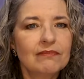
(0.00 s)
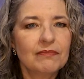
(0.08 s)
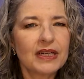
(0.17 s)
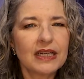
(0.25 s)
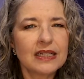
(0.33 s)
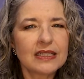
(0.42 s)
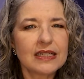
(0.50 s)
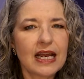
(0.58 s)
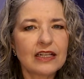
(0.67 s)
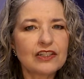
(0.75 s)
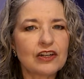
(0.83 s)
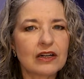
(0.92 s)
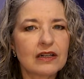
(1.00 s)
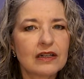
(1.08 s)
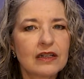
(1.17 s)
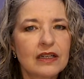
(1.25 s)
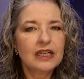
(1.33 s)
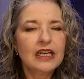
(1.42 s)
But he doesn't answer.
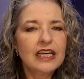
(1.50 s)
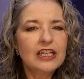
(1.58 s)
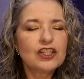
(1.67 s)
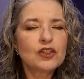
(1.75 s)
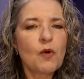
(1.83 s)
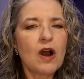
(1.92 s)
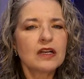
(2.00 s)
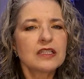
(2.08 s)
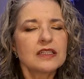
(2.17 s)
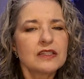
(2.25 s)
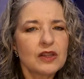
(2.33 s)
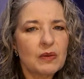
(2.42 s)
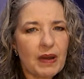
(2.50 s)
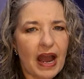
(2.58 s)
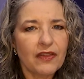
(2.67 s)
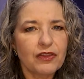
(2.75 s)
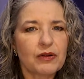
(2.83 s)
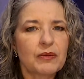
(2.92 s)
He just walks into the
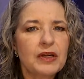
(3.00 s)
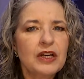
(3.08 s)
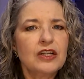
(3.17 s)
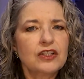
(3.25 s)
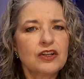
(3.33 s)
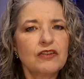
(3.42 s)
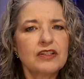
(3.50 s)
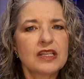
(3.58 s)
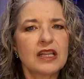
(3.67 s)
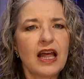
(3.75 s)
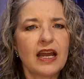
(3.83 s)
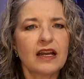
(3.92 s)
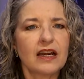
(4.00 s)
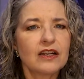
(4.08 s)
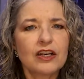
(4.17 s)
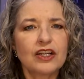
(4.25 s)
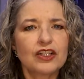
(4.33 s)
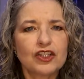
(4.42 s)
bathroom, turns the light
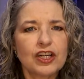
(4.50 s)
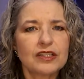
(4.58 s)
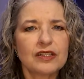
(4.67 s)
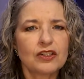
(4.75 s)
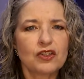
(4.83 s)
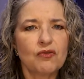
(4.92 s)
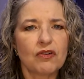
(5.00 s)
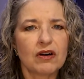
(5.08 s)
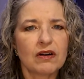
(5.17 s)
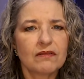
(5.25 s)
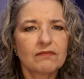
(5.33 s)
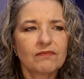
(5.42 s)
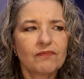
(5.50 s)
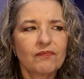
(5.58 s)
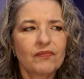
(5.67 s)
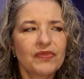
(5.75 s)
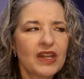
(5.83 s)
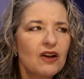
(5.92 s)
on, and shuts the door.
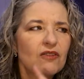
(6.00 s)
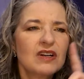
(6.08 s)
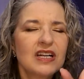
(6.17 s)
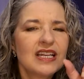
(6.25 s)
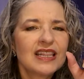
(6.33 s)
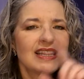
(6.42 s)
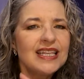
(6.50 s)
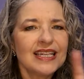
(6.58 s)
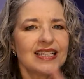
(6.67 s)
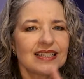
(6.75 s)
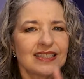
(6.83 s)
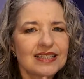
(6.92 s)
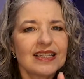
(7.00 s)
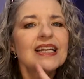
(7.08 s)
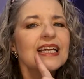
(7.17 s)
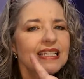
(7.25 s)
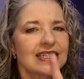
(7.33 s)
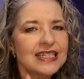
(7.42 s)
Now, this
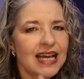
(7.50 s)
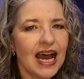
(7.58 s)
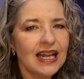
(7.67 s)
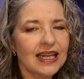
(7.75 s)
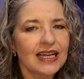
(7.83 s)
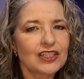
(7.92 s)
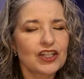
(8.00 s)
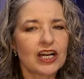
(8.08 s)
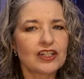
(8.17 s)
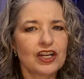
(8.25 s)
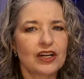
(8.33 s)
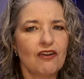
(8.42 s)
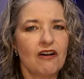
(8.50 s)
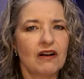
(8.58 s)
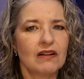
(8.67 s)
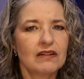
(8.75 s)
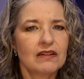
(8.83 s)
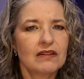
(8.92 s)
is not like Josh at all.